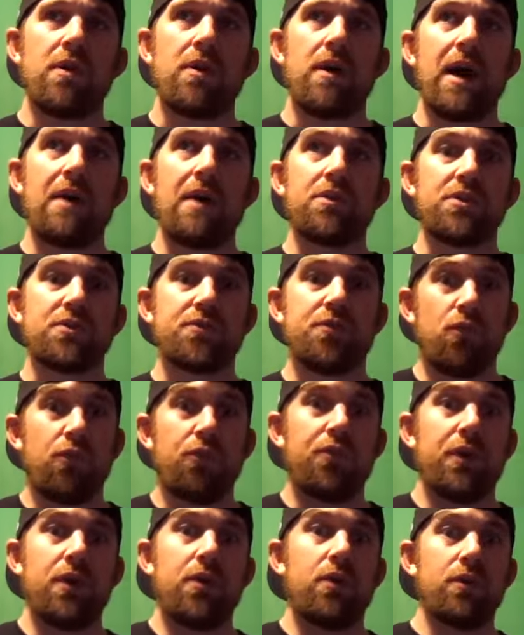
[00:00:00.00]
I was
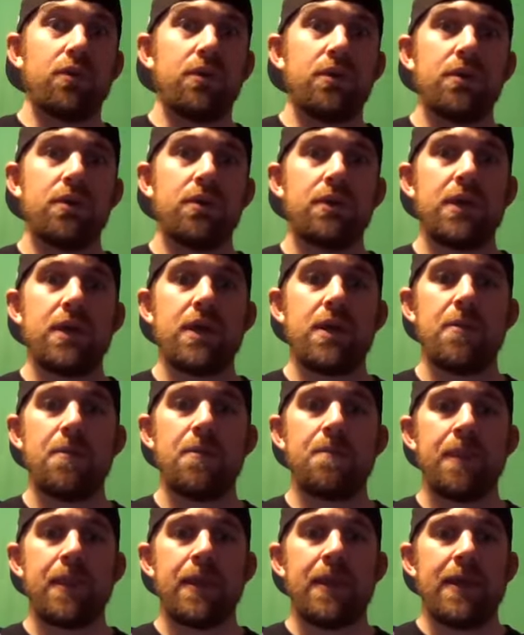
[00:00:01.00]
fulfilled, you know,
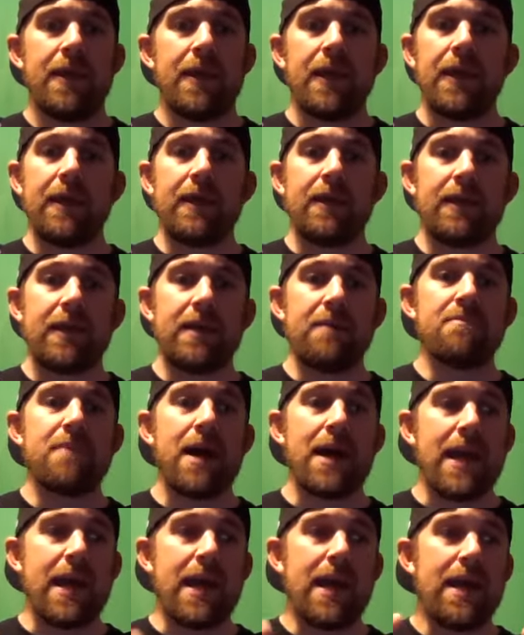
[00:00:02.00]
and in
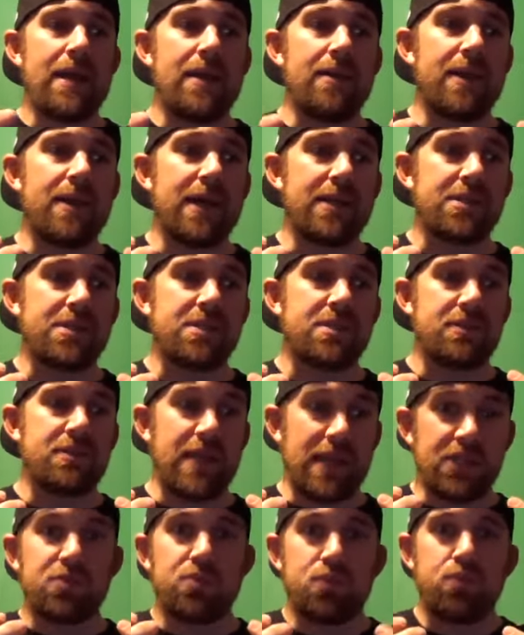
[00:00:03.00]
my head, that's,
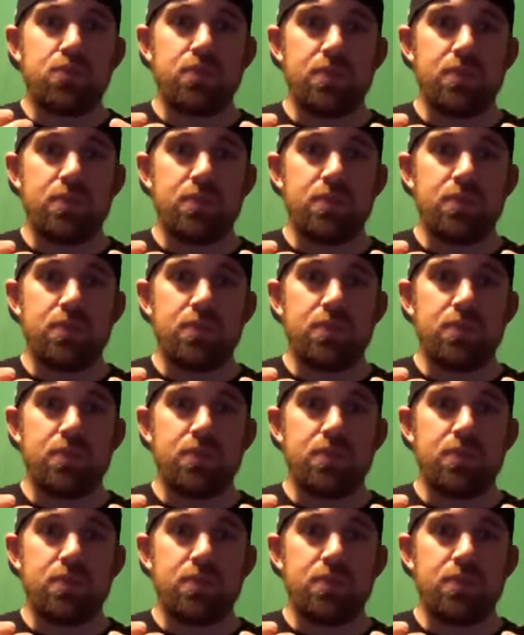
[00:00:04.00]
that's,